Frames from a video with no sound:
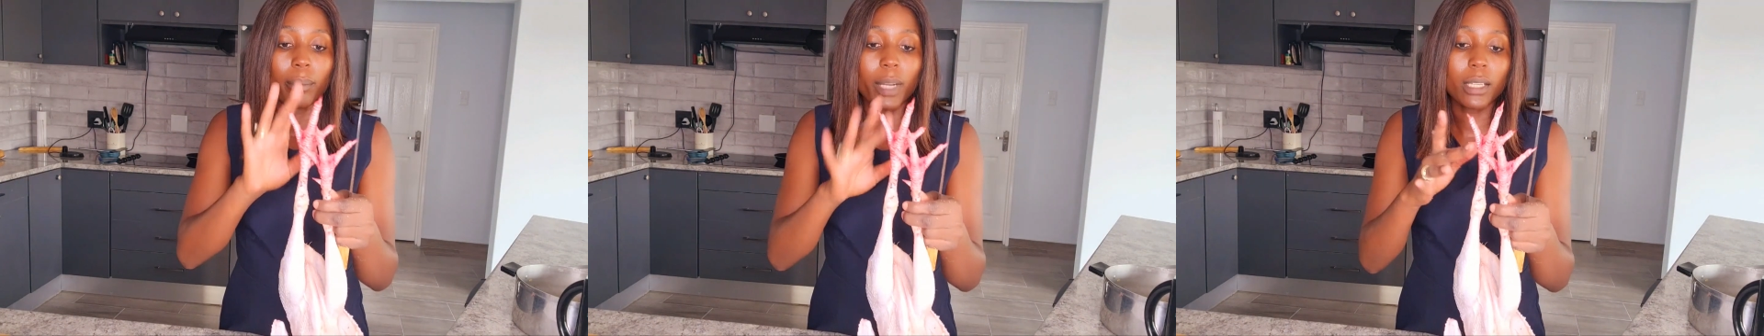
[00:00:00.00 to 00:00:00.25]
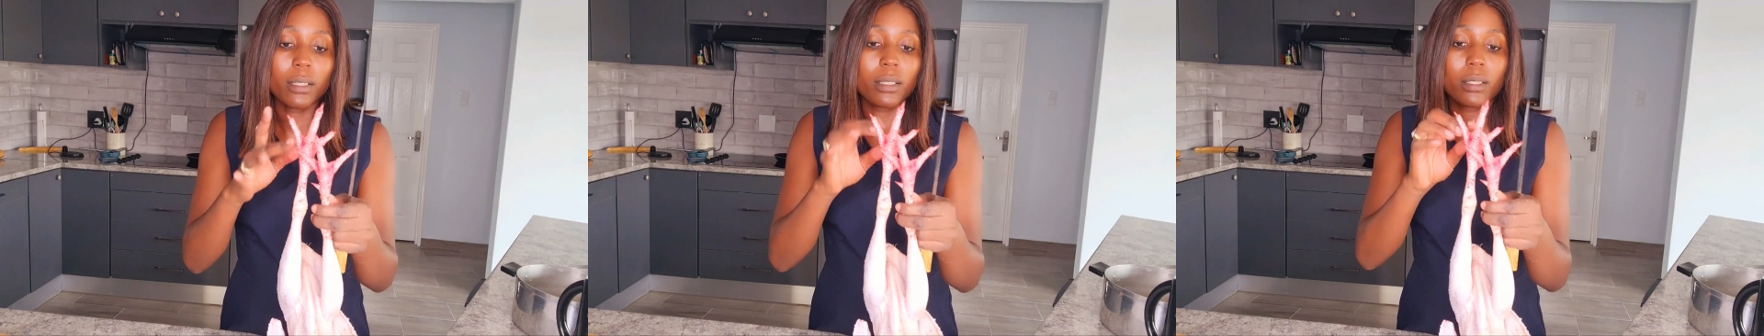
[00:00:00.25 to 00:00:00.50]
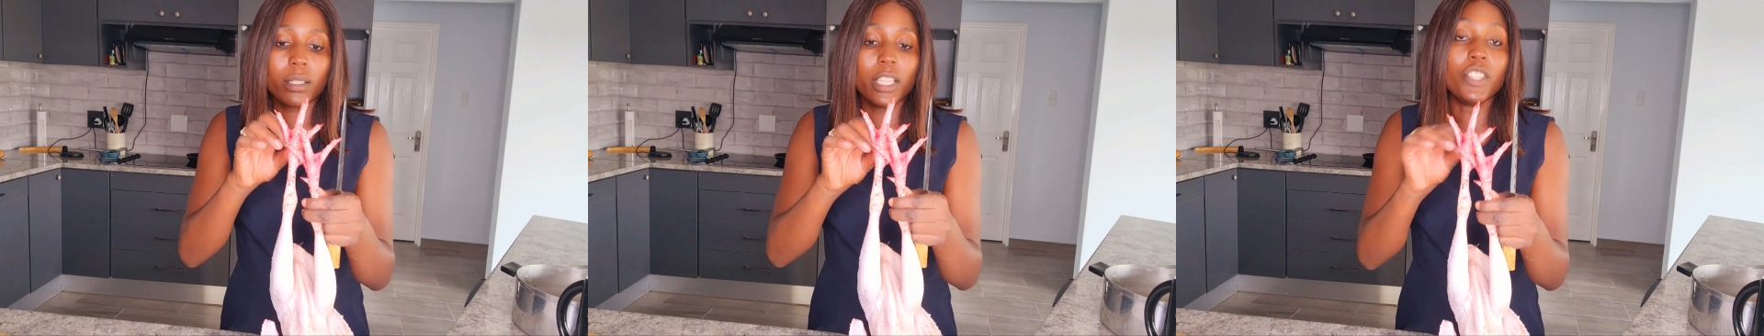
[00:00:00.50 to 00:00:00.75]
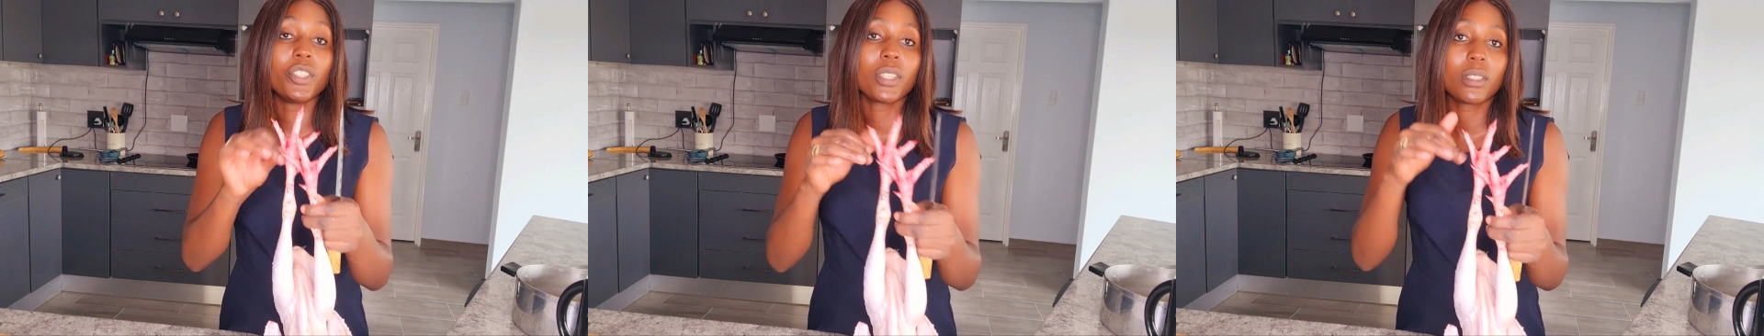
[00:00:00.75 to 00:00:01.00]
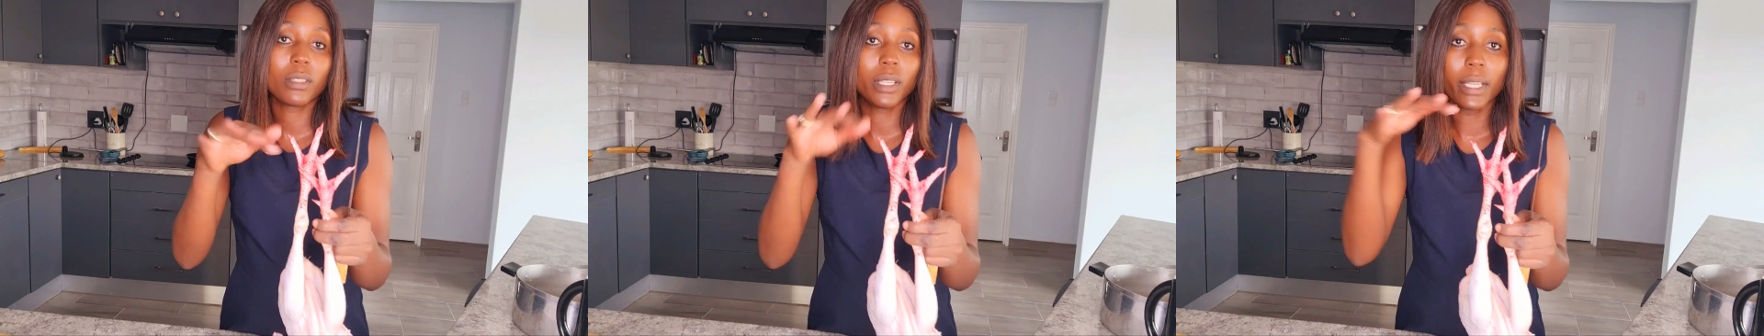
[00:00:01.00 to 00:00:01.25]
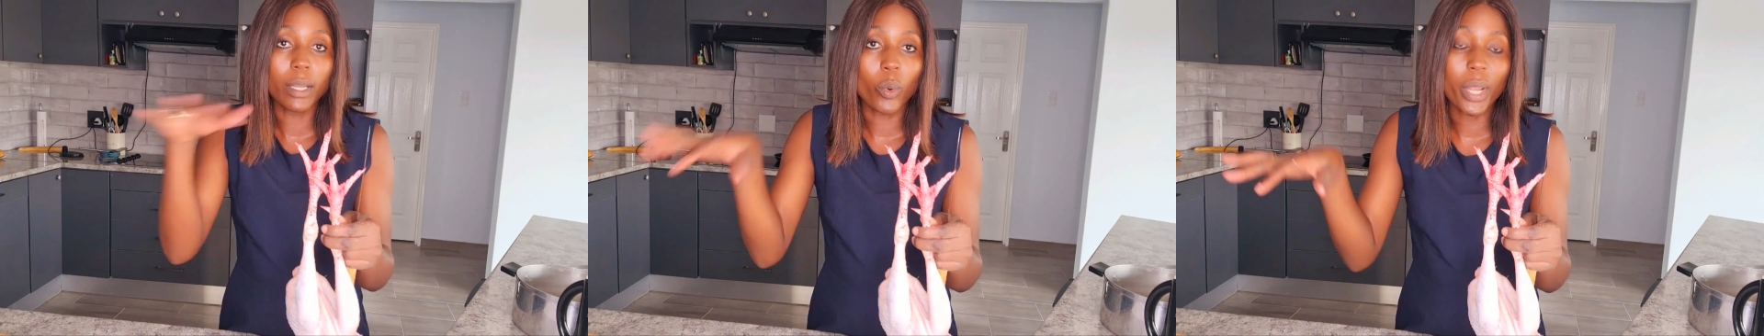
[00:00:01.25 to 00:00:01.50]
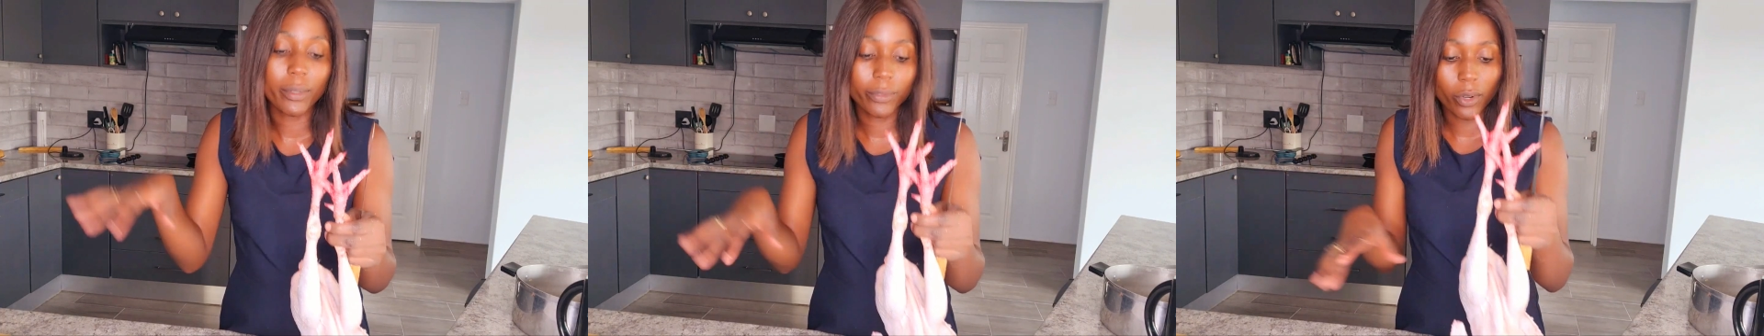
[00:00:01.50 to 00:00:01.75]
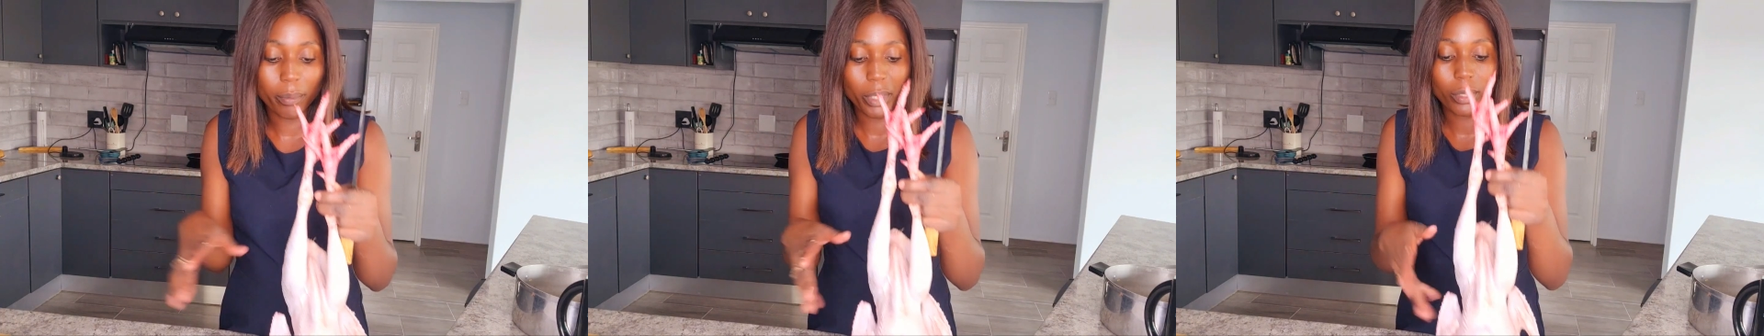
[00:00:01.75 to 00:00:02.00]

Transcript: but it's just in a quick form,